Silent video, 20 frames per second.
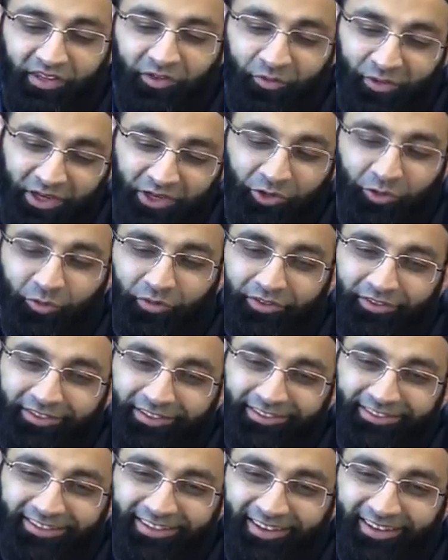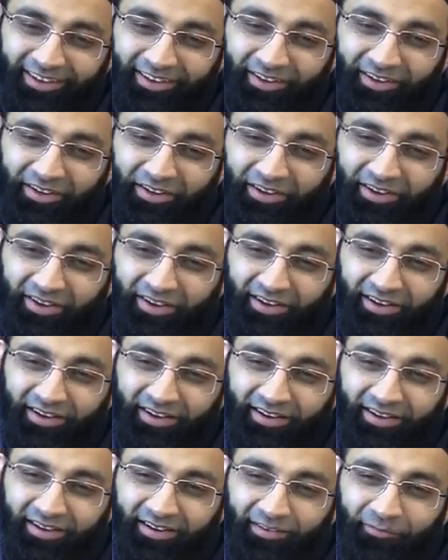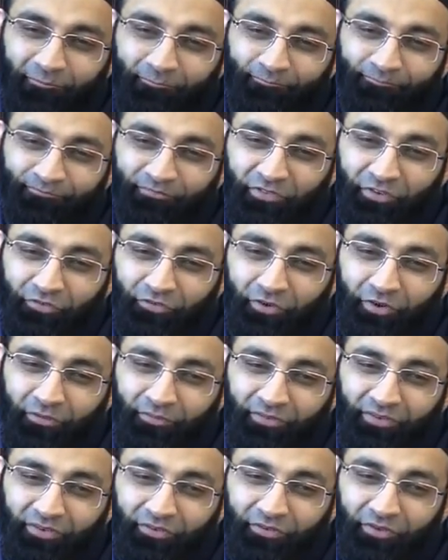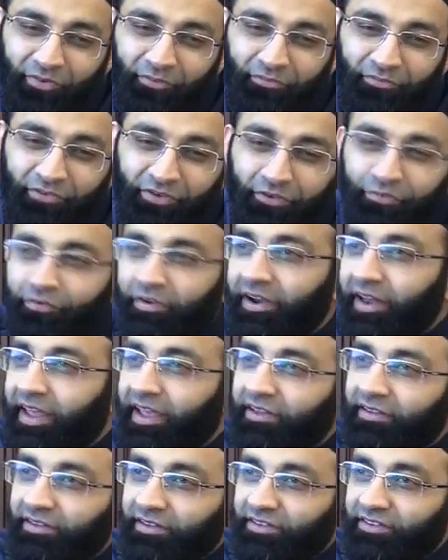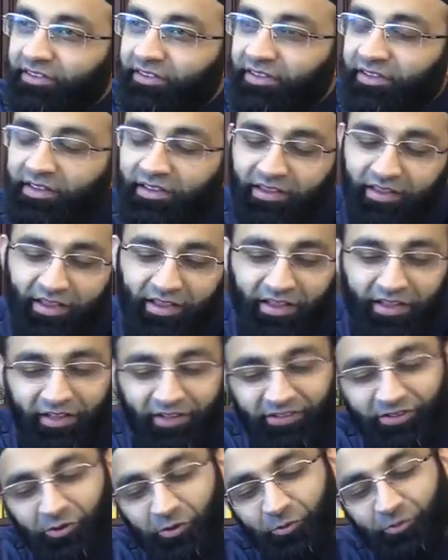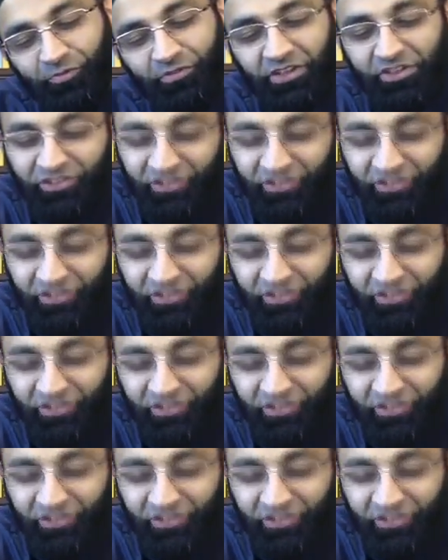you need to understand um, from from different angles. So